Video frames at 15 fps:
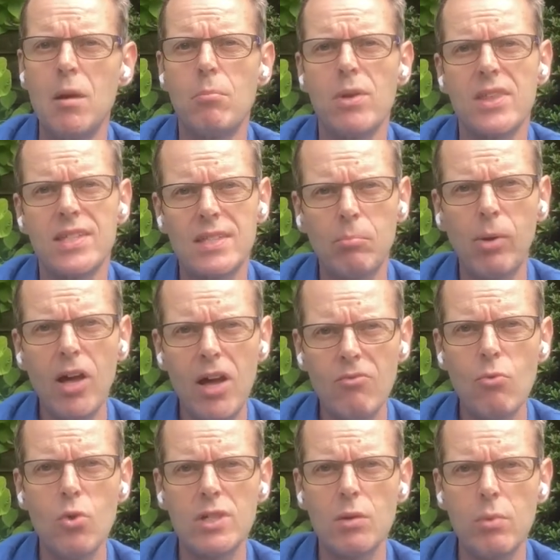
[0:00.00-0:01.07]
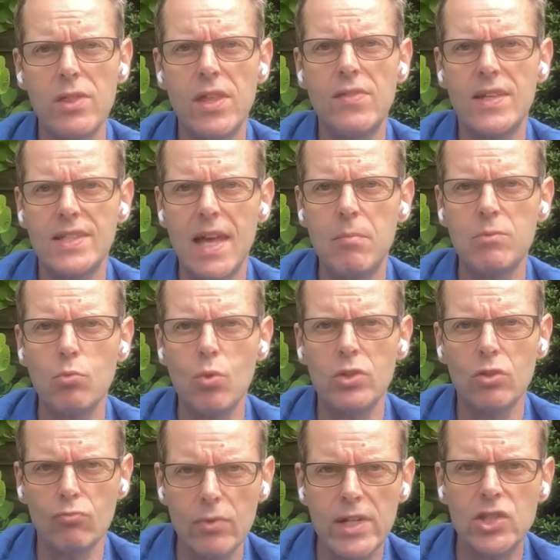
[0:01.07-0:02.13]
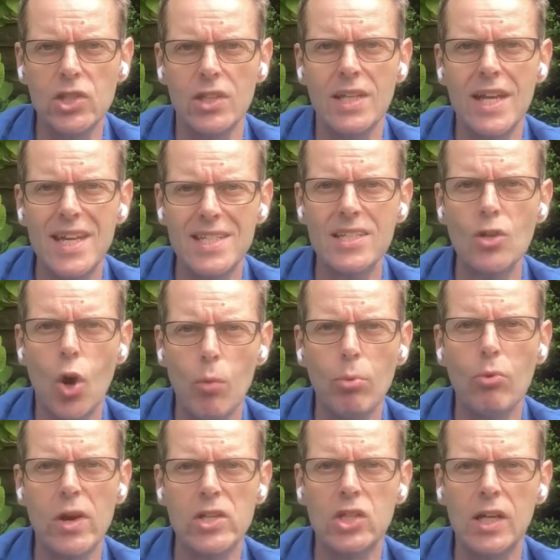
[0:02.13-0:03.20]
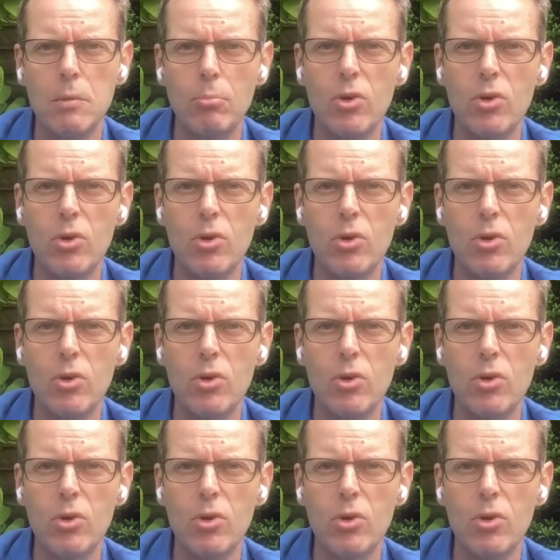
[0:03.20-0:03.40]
But the supply of water within the Thames Water region isn't operationally